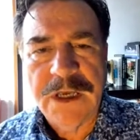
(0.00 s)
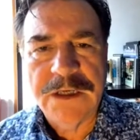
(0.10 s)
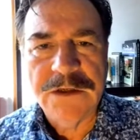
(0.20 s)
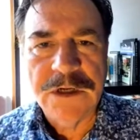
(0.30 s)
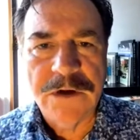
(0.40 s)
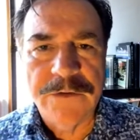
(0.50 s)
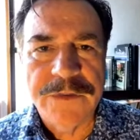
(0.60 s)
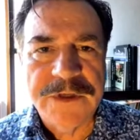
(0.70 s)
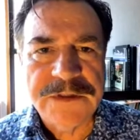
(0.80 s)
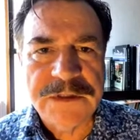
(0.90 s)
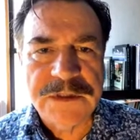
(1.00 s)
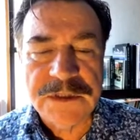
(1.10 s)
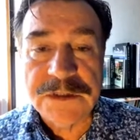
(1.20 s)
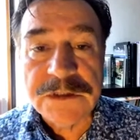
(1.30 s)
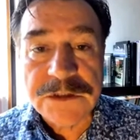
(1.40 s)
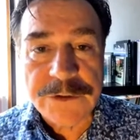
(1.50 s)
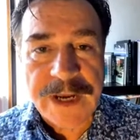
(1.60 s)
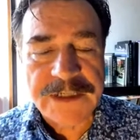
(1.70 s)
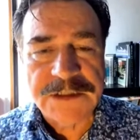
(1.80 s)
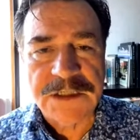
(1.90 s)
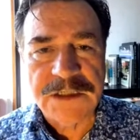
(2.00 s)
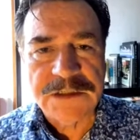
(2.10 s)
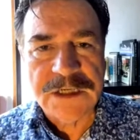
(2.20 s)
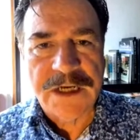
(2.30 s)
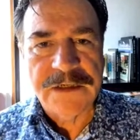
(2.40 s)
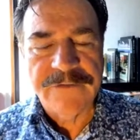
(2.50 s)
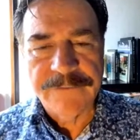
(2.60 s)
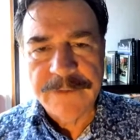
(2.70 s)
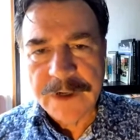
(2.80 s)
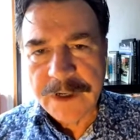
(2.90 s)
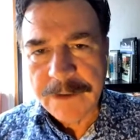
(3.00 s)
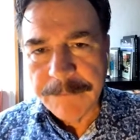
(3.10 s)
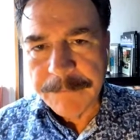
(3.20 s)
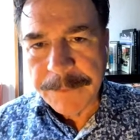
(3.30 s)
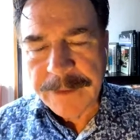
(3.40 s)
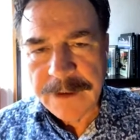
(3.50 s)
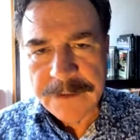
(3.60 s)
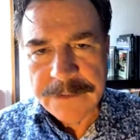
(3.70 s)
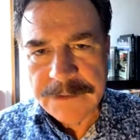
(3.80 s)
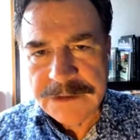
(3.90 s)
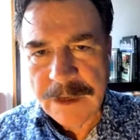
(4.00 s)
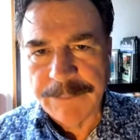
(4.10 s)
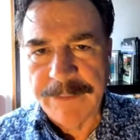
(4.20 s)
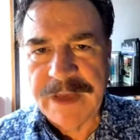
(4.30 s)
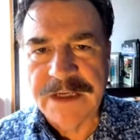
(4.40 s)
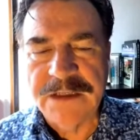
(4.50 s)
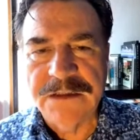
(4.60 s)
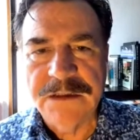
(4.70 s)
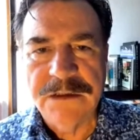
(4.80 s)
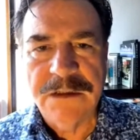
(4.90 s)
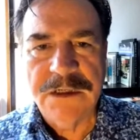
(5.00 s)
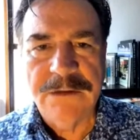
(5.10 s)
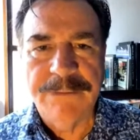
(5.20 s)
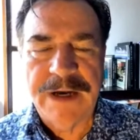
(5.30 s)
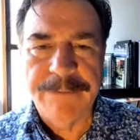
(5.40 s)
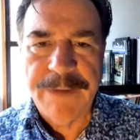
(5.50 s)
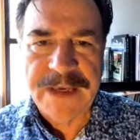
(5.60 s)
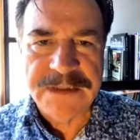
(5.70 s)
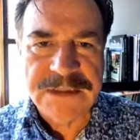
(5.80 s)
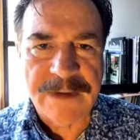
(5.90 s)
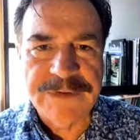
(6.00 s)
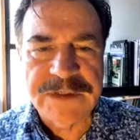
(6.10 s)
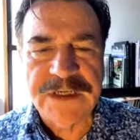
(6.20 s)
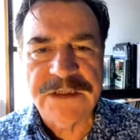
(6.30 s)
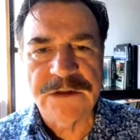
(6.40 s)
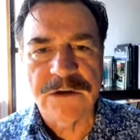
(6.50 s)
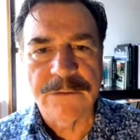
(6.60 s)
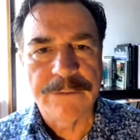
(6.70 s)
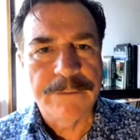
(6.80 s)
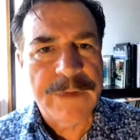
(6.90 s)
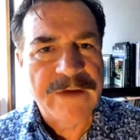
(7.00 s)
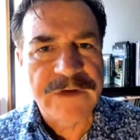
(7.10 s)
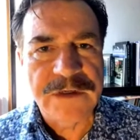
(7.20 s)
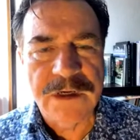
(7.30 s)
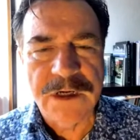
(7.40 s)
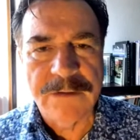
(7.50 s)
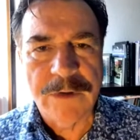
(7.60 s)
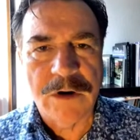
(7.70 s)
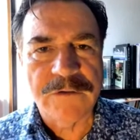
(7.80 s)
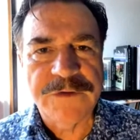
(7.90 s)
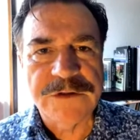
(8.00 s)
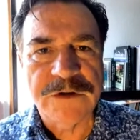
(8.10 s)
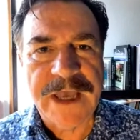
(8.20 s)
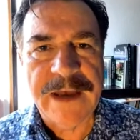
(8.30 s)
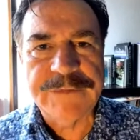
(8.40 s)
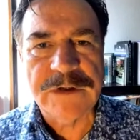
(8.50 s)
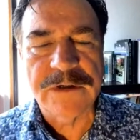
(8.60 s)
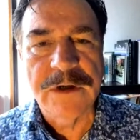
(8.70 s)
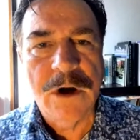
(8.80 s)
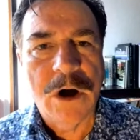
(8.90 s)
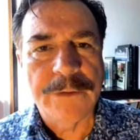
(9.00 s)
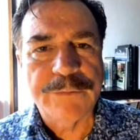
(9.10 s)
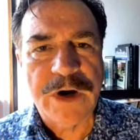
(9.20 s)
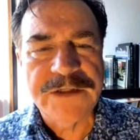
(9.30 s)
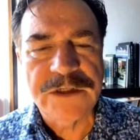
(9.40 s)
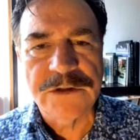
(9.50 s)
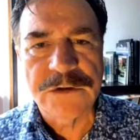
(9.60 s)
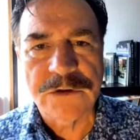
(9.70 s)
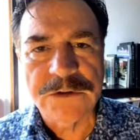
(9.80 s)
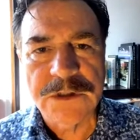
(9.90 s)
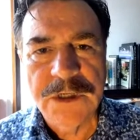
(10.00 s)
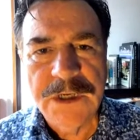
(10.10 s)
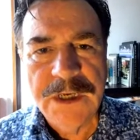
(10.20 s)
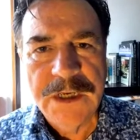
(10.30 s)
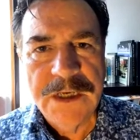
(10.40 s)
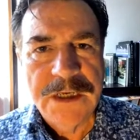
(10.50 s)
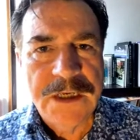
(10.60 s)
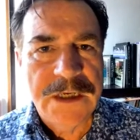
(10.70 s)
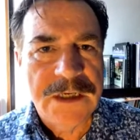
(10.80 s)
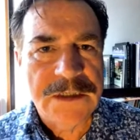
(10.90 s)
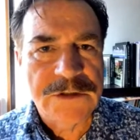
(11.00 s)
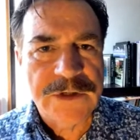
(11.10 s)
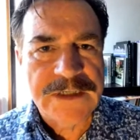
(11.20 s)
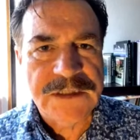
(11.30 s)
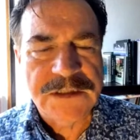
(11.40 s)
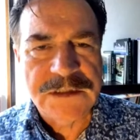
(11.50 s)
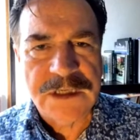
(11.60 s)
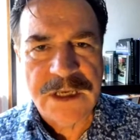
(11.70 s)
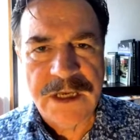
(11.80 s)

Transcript: And this strategy, this kind of supplementing by paying subsidies or having artificial caps on price controls, it addresses